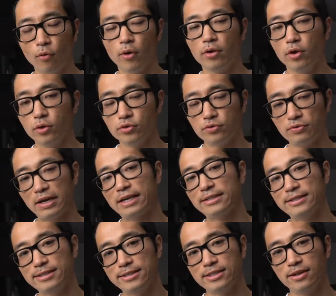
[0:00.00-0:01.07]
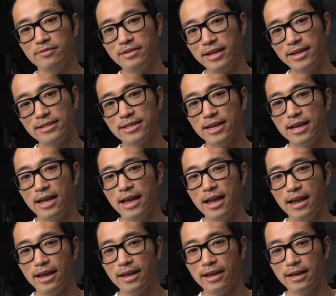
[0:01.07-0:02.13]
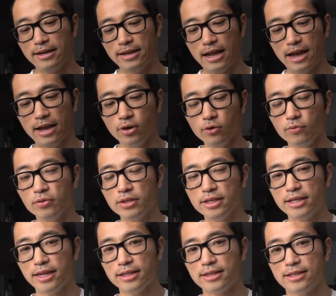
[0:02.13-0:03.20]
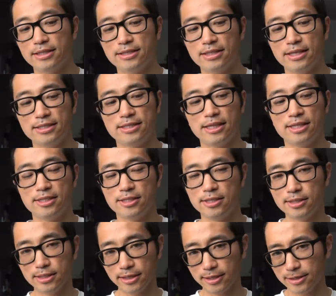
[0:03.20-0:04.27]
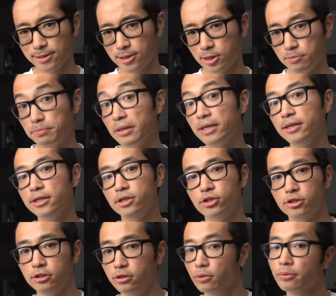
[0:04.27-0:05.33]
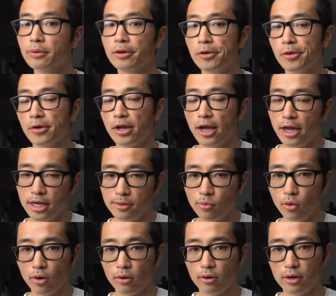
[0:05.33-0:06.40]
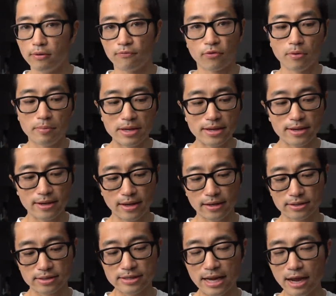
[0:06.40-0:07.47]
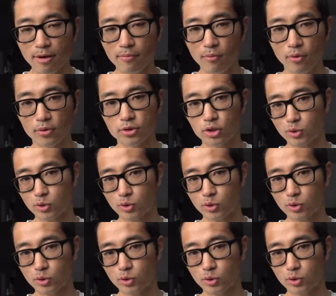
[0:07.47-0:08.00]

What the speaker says: for those fastest of days. And I don't really get the sense that this is like a speedy shoe anymore. For me, it's now more